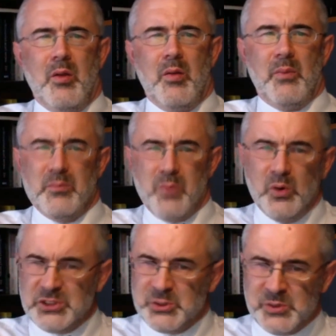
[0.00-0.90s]
but
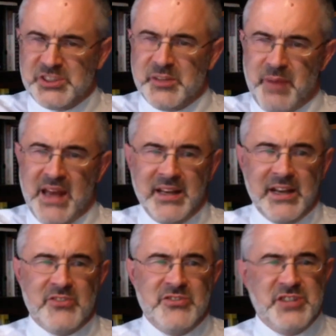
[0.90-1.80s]
Moses was depending
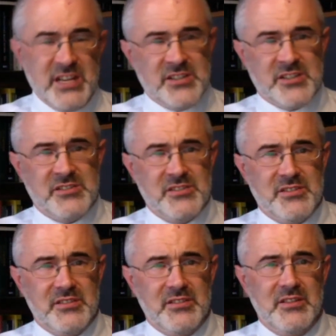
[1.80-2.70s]
on Jesus
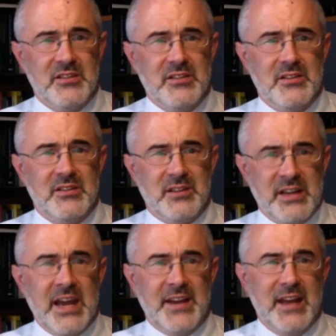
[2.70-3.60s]
to
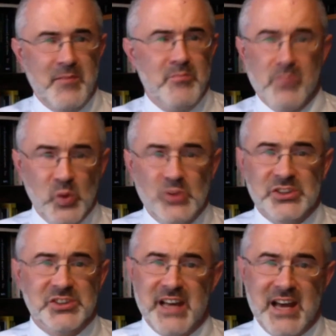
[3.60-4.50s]
get him, Moses,
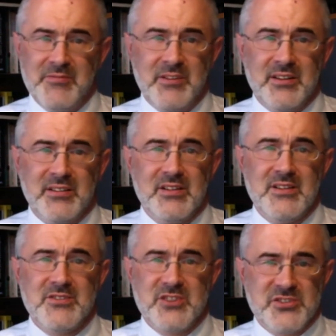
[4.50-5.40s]
to heaven,
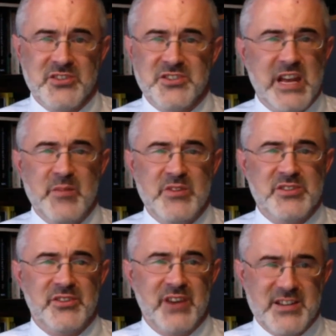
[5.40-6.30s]
just the same as
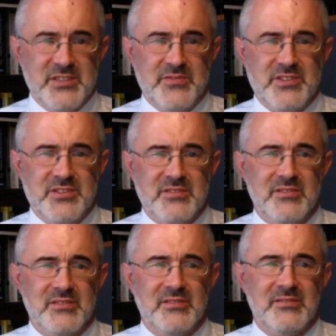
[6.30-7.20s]
the rest of us.
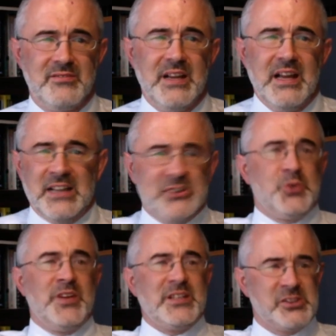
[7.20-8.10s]
And so
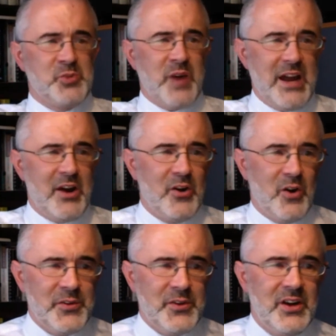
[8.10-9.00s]
this is why our
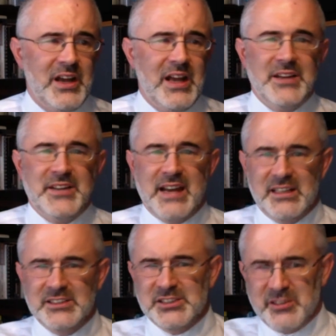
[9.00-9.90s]
author
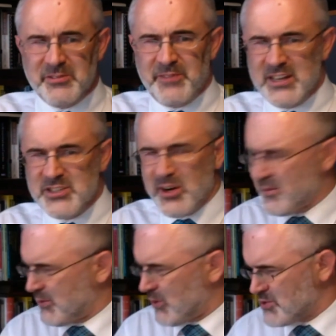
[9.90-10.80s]
tells us to fix our
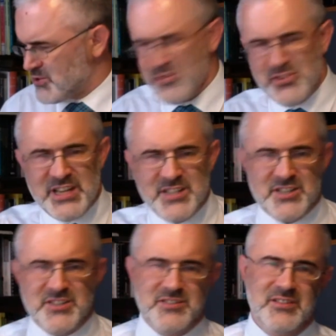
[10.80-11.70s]
thoughts on Jesus